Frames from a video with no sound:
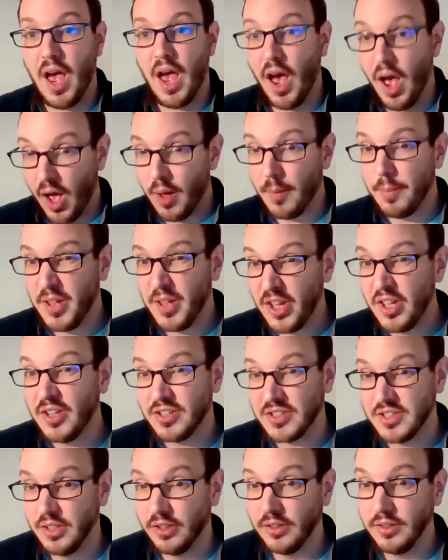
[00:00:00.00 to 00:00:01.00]
are
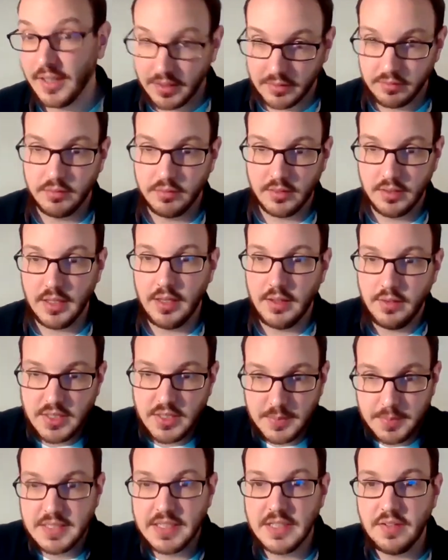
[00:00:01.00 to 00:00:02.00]
personal, they're
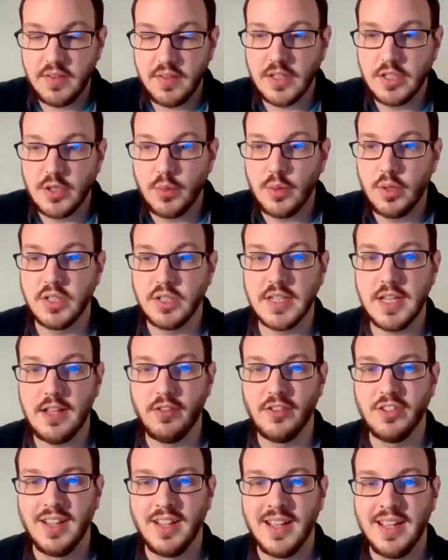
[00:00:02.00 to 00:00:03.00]
specific to
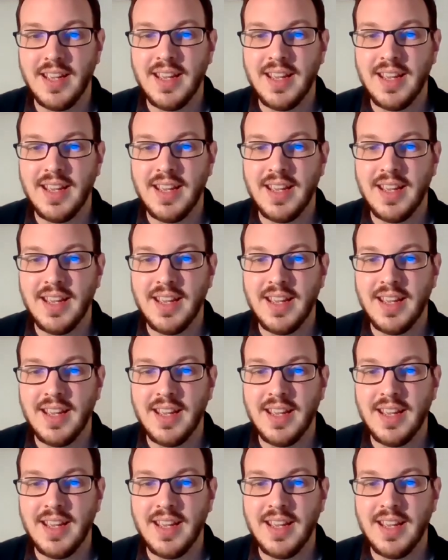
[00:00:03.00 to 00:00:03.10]
ourselves,